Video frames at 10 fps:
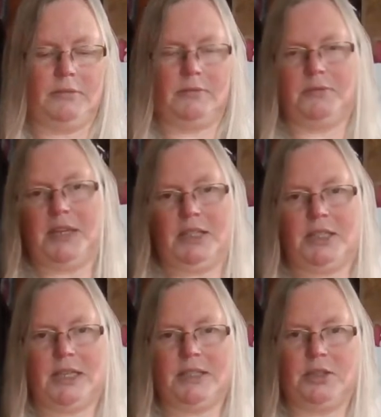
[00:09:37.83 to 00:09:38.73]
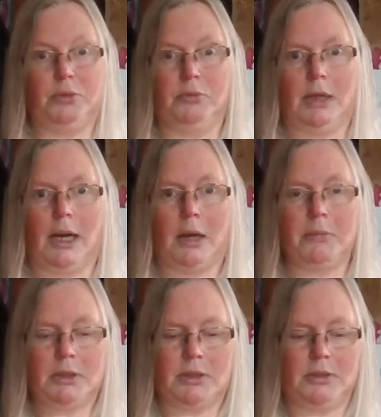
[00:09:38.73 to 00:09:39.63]
fantastical
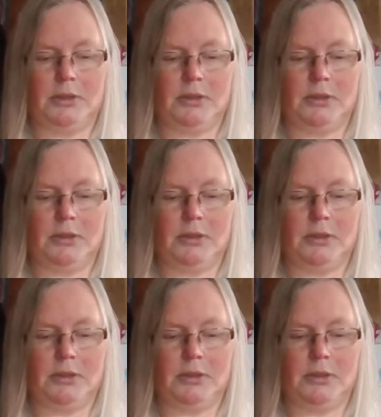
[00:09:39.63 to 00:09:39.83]
garments,